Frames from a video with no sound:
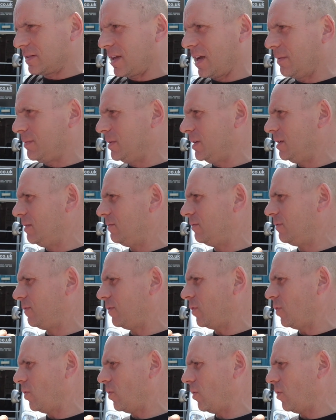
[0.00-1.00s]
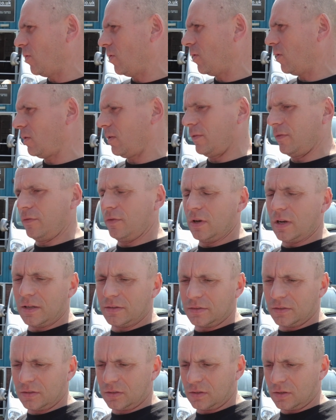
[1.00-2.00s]
coming in for full
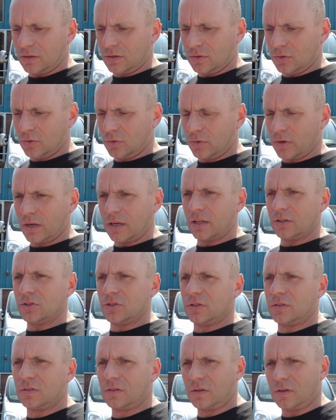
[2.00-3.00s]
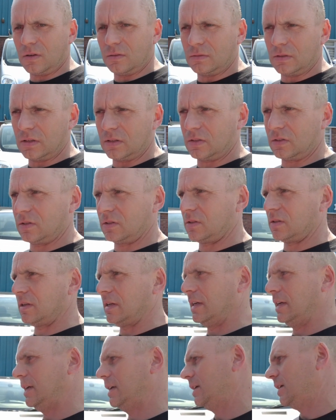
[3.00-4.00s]
under seal, an engine service
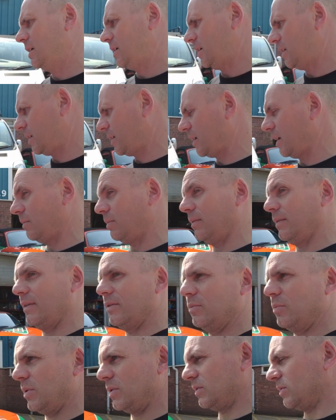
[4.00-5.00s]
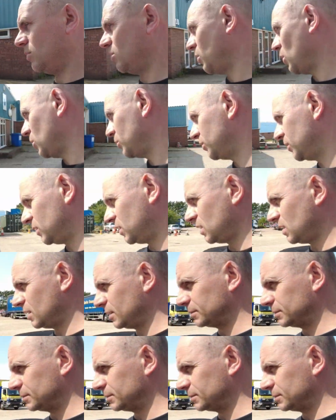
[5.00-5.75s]
and a couple of other bits and bobs.